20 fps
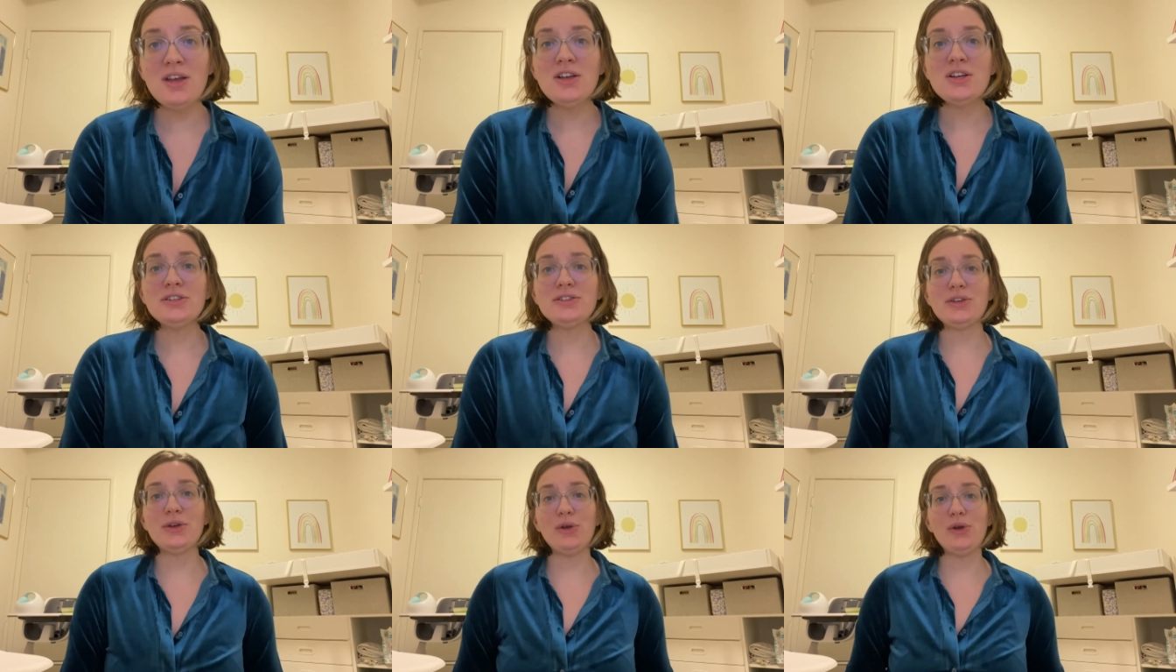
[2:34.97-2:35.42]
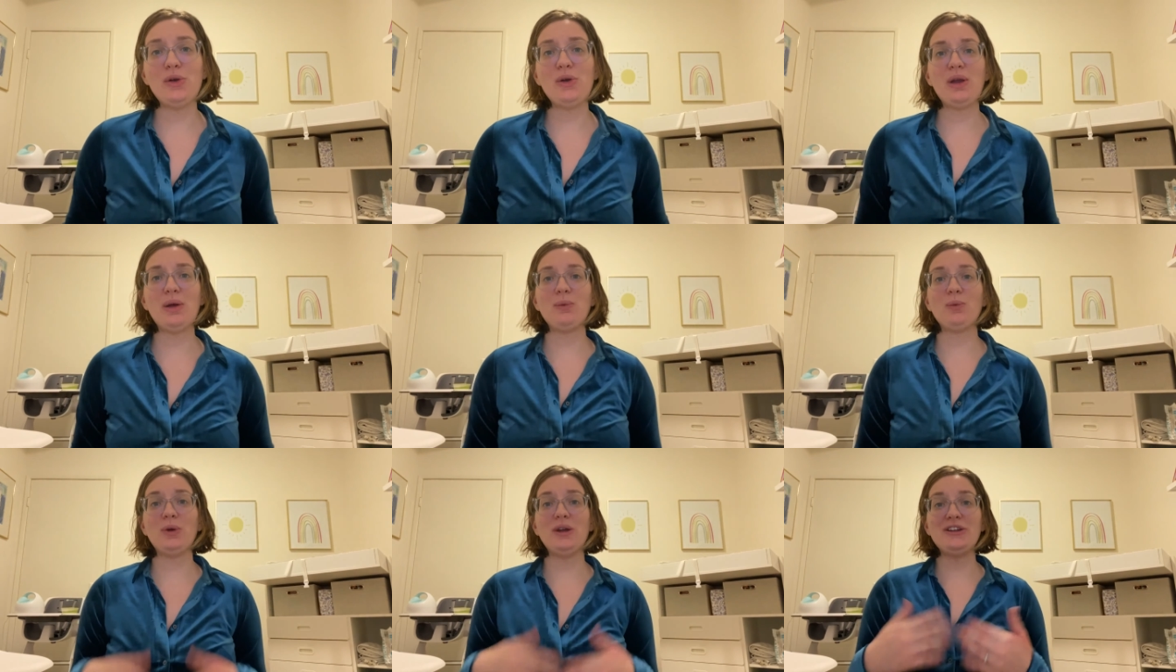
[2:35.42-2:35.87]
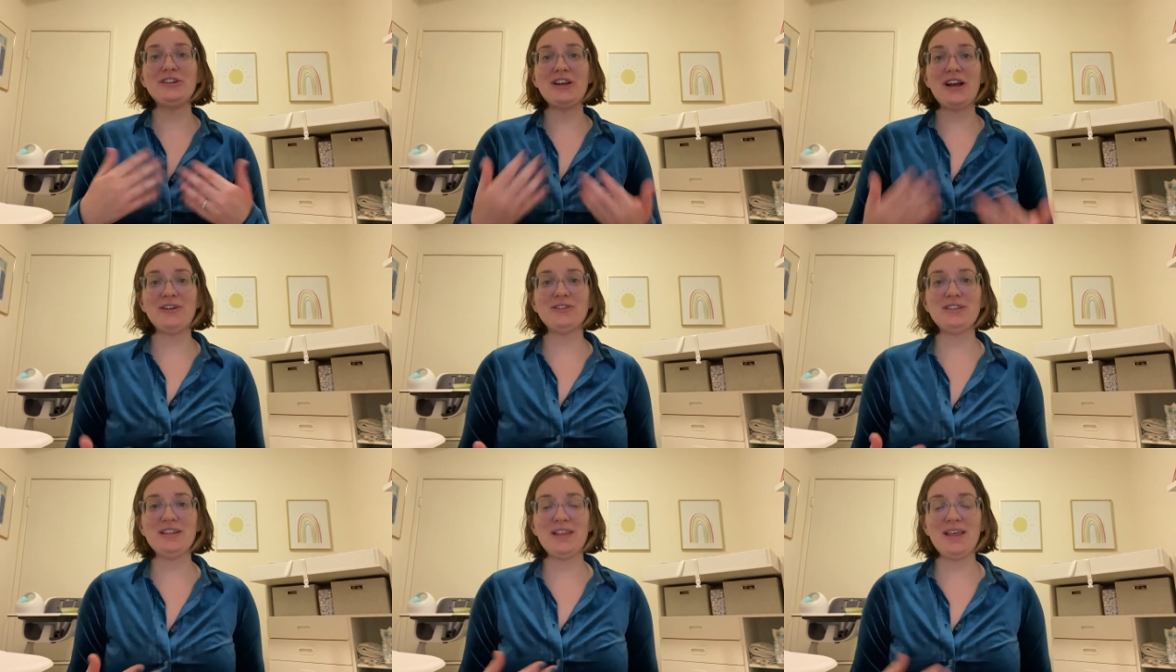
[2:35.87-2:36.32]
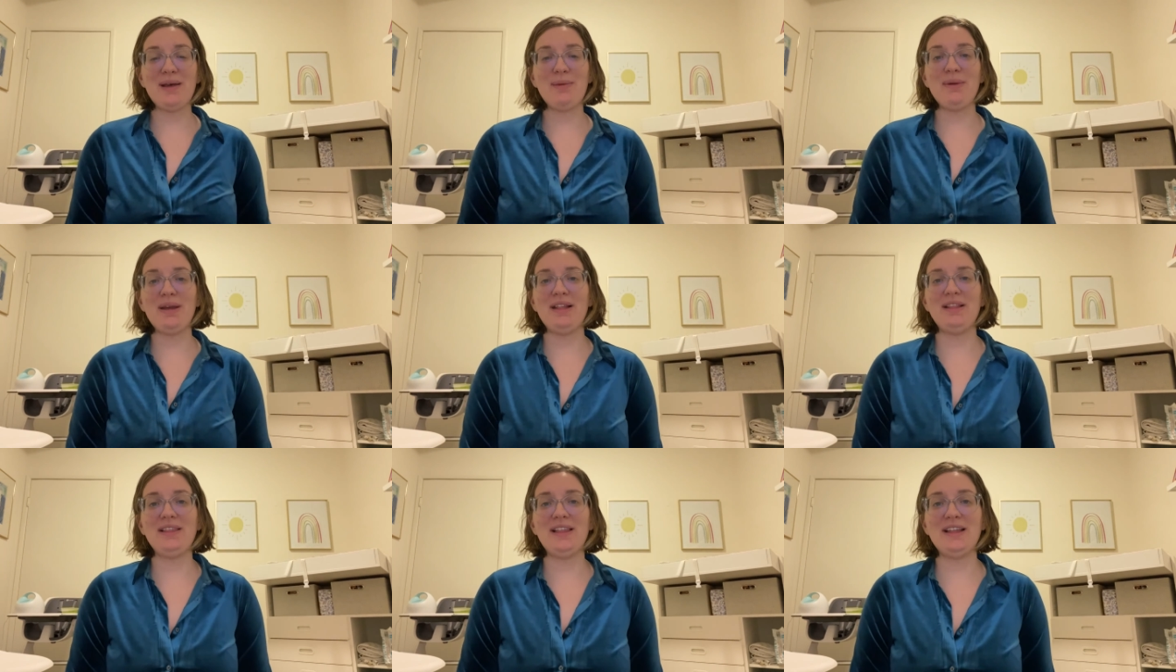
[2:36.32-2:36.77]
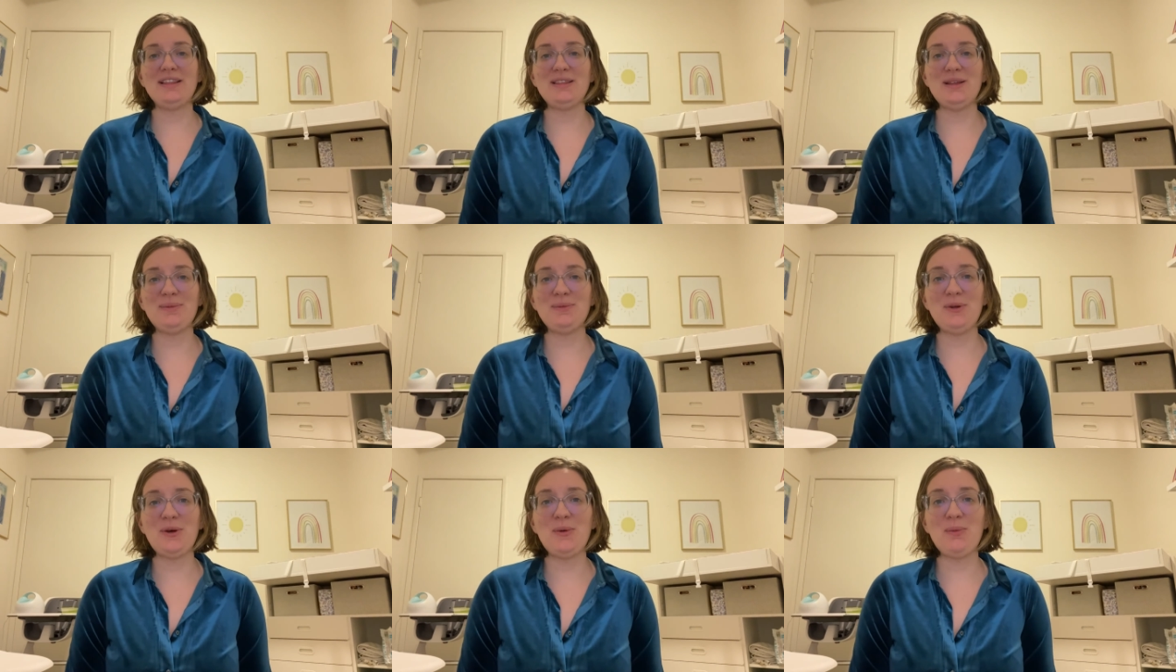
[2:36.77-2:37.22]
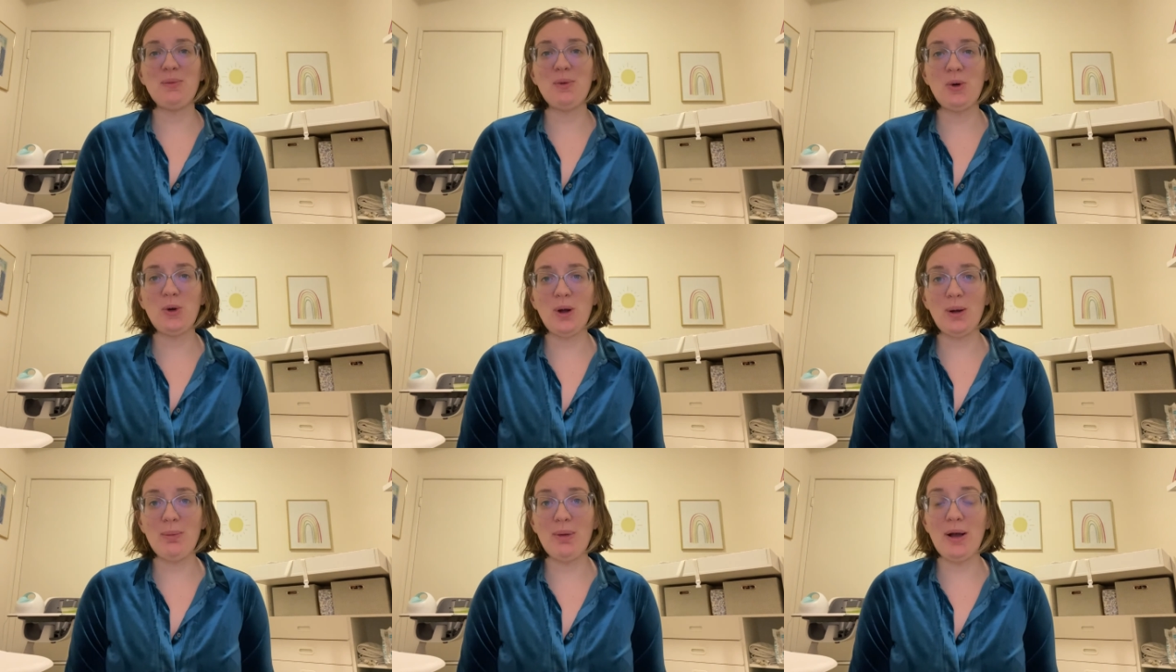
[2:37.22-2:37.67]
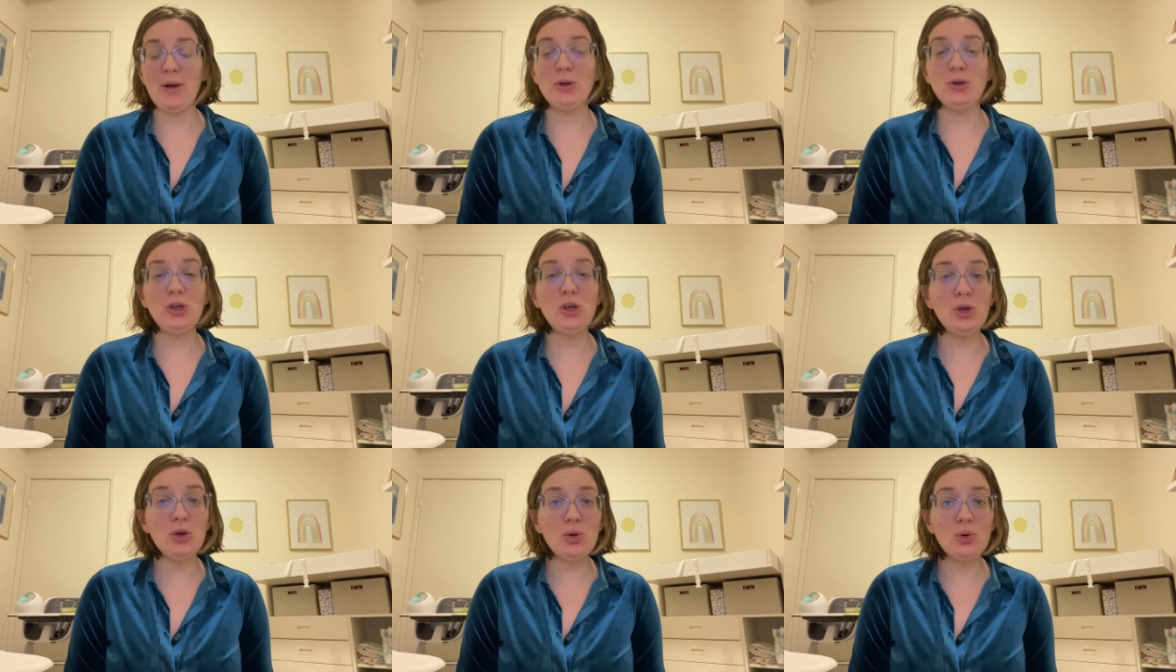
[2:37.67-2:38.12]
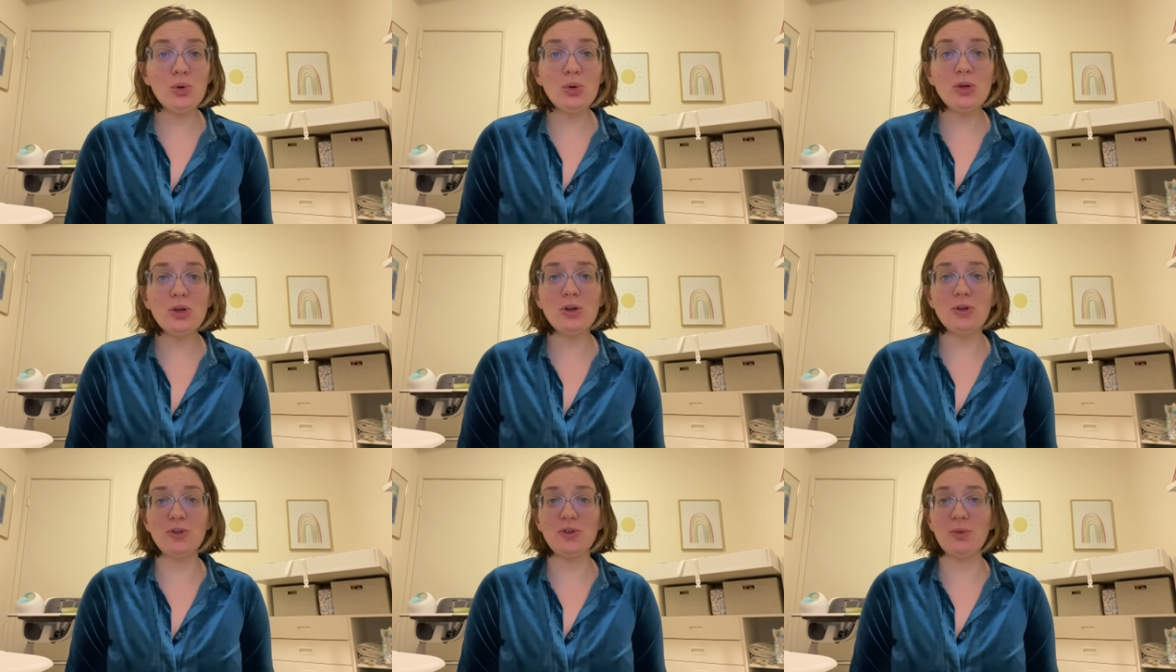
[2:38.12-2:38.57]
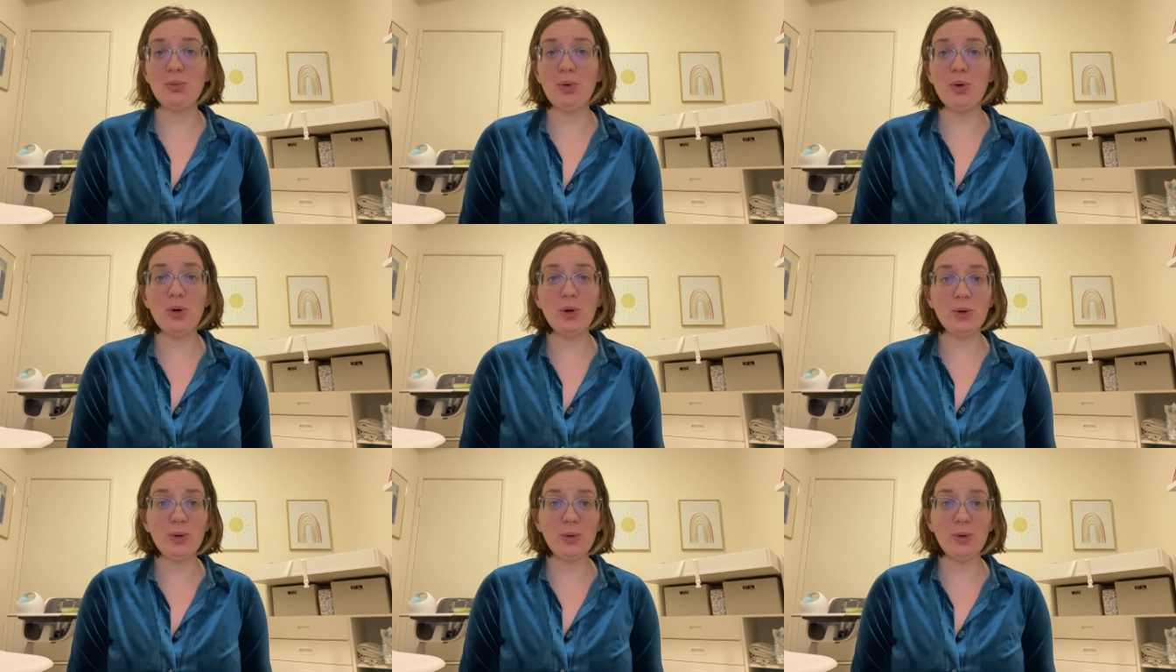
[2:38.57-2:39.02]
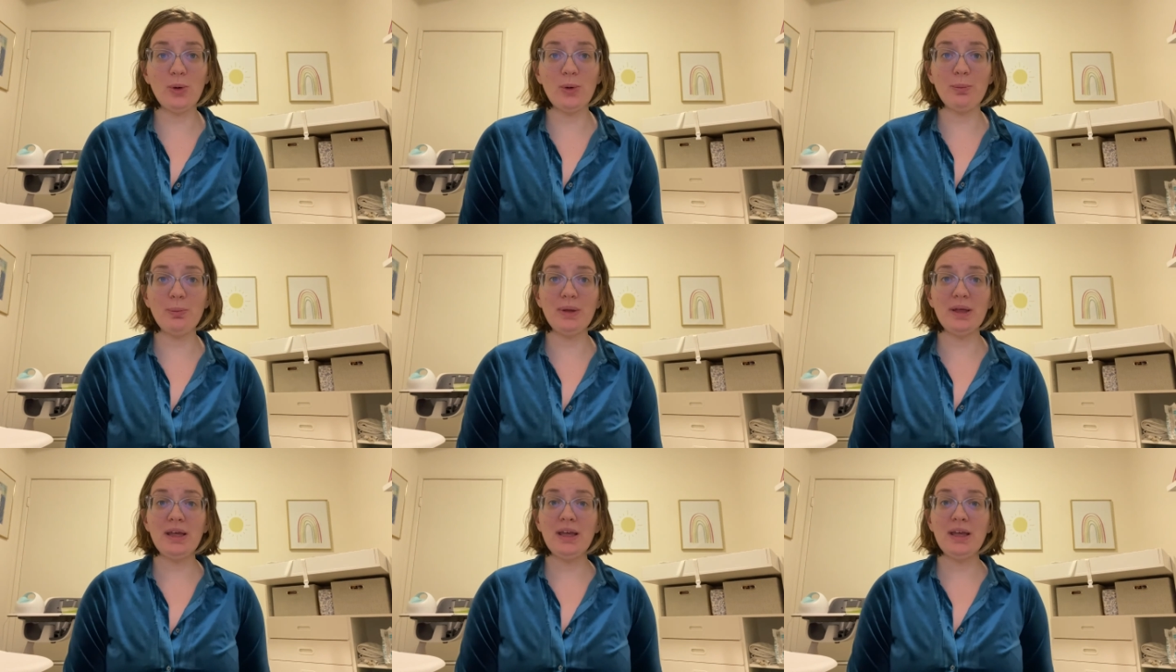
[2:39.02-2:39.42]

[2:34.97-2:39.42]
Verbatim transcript: So you can reach out to them and let them know more about you, your support group,